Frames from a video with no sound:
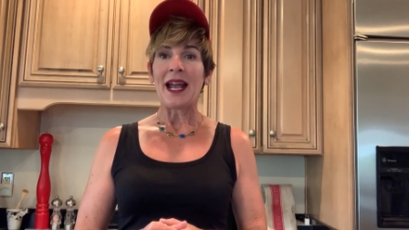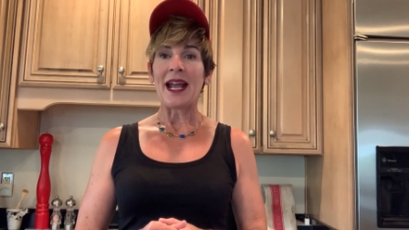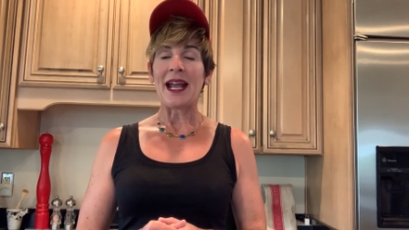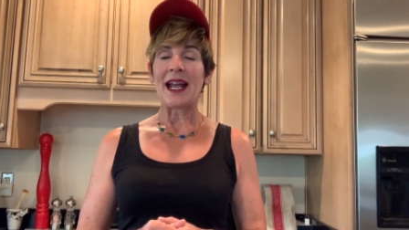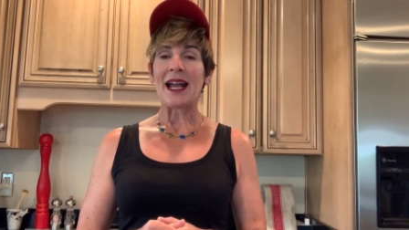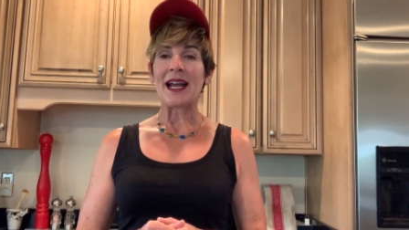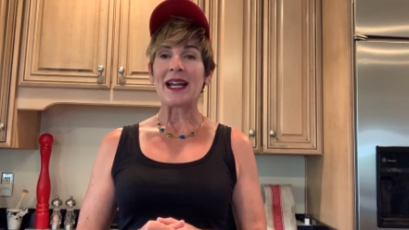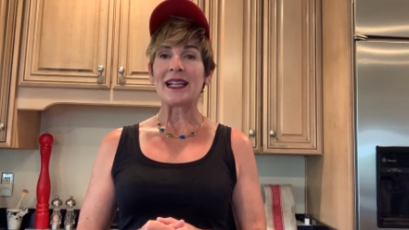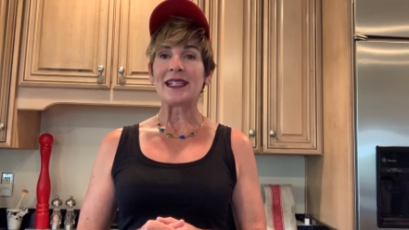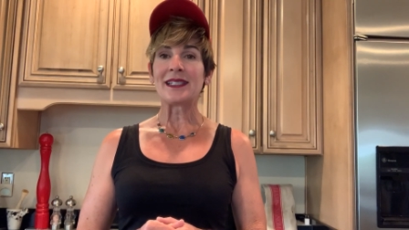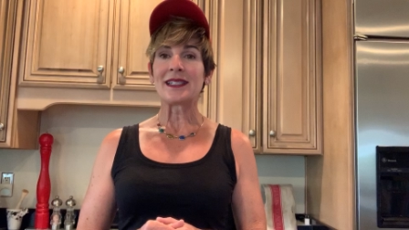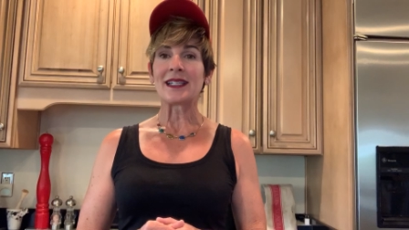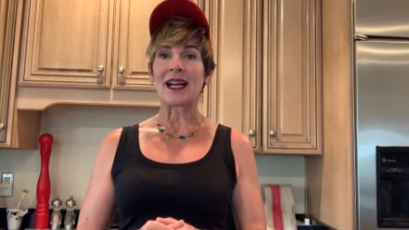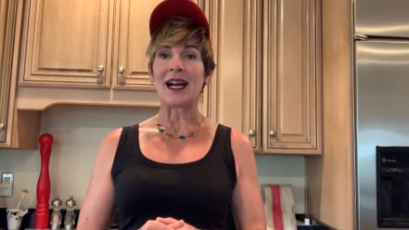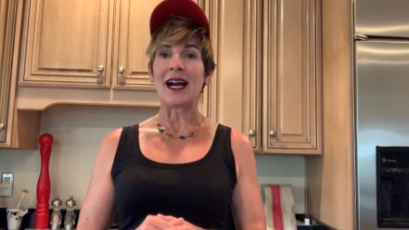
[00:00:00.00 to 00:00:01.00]

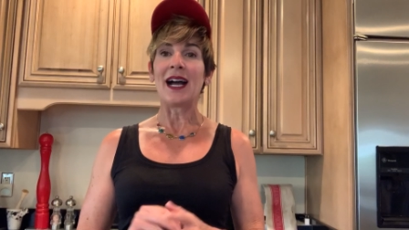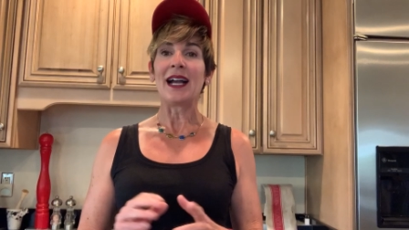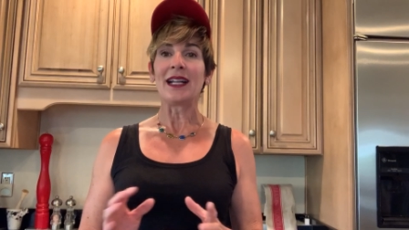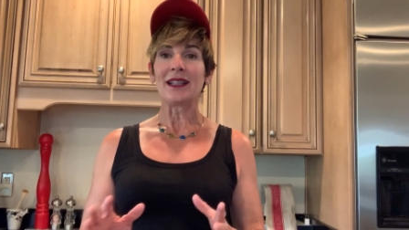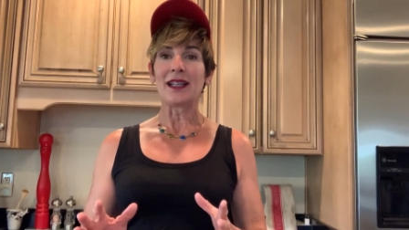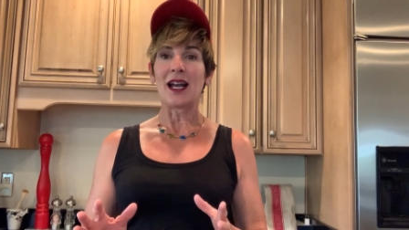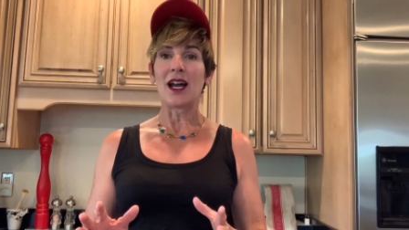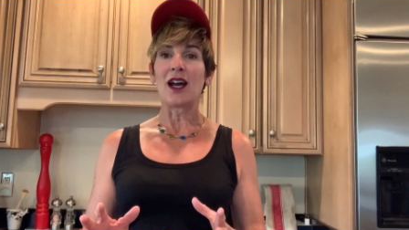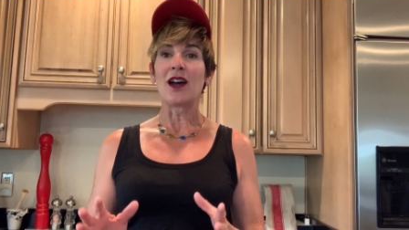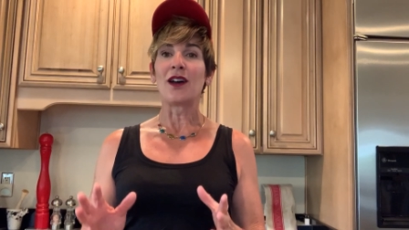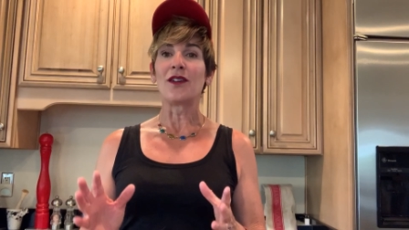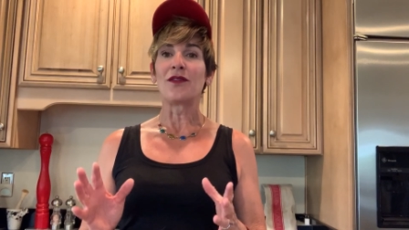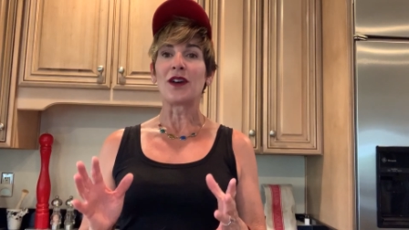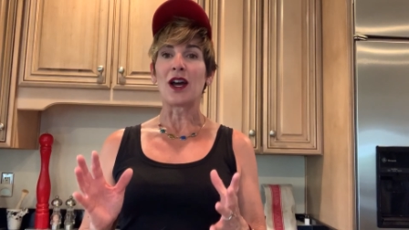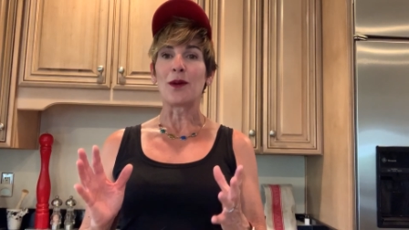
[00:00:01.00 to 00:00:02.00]
And I
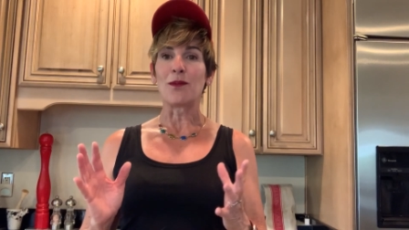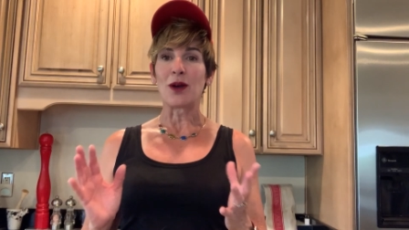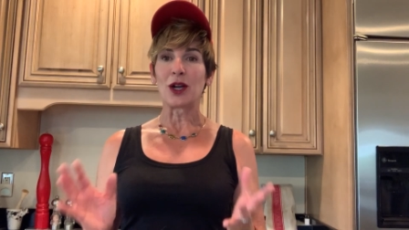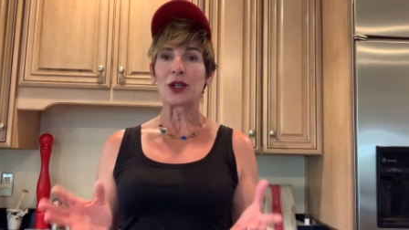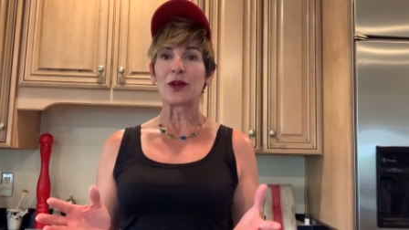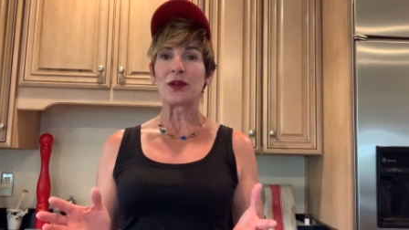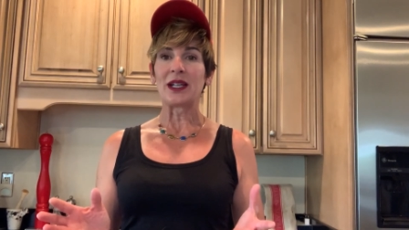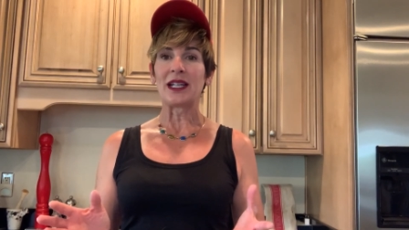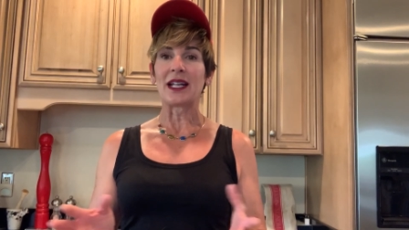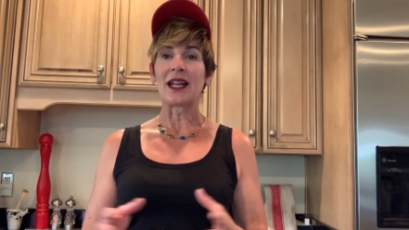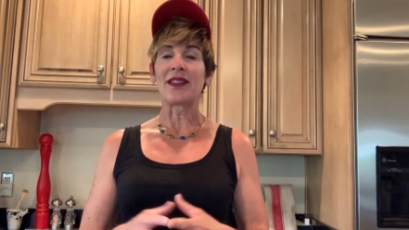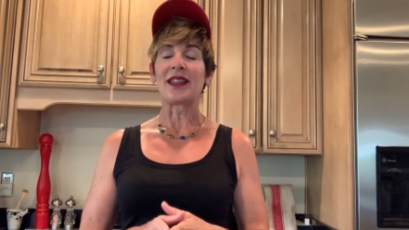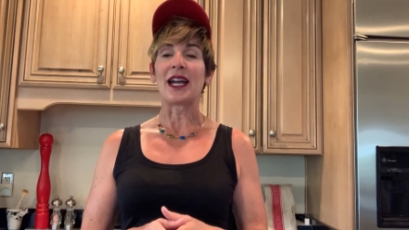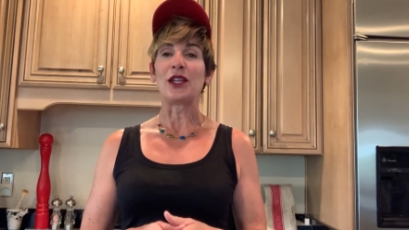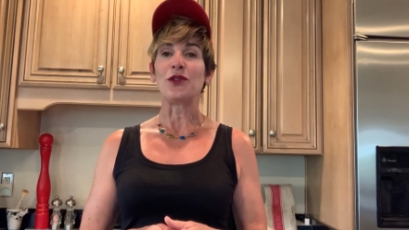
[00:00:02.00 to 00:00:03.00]
love a
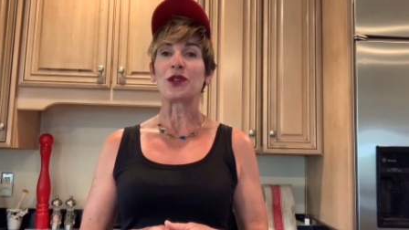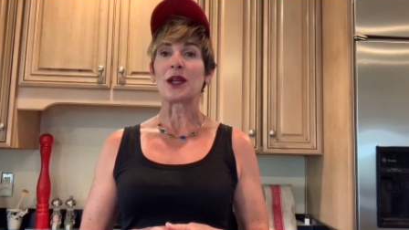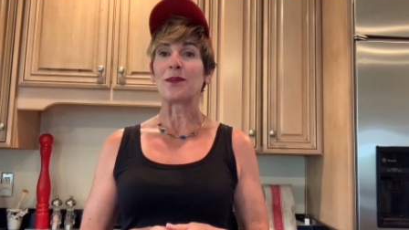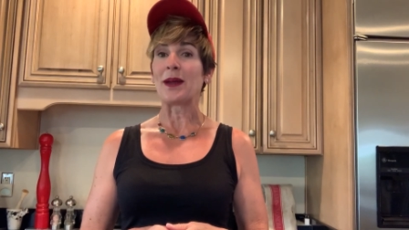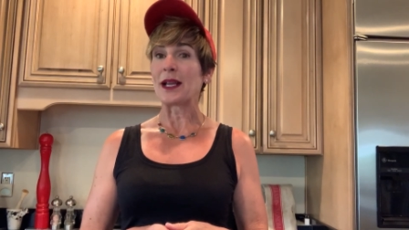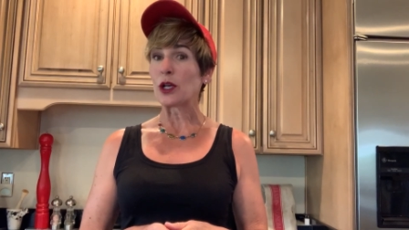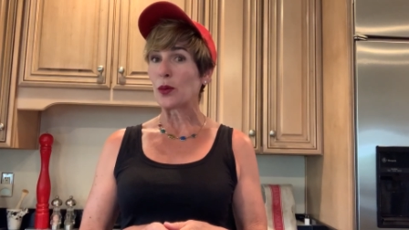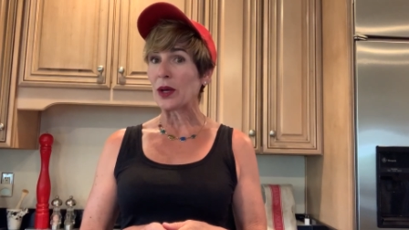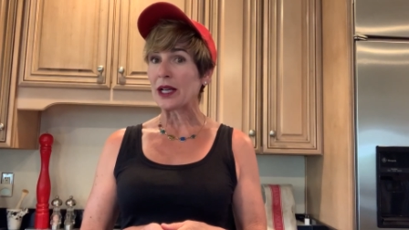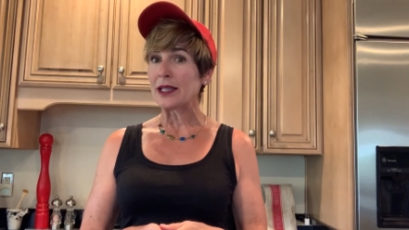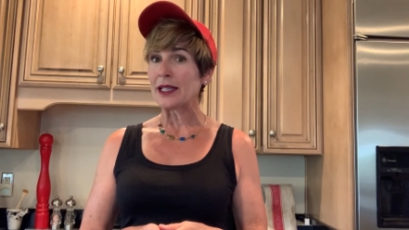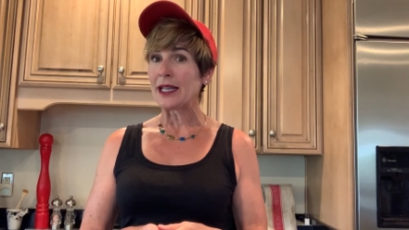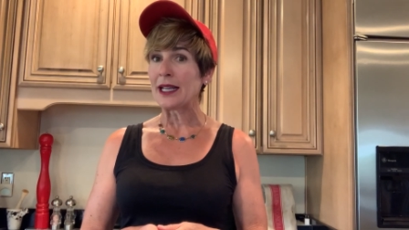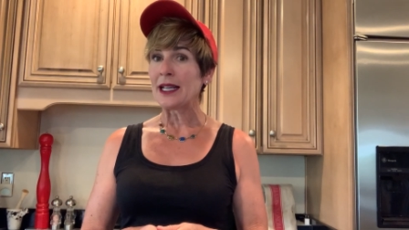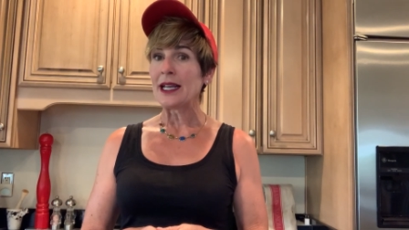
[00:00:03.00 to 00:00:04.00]
margarita that you can make
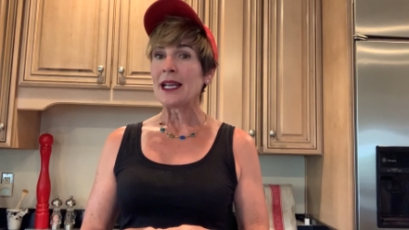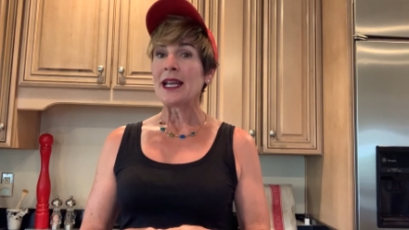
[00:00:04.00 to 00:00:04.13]
quickly,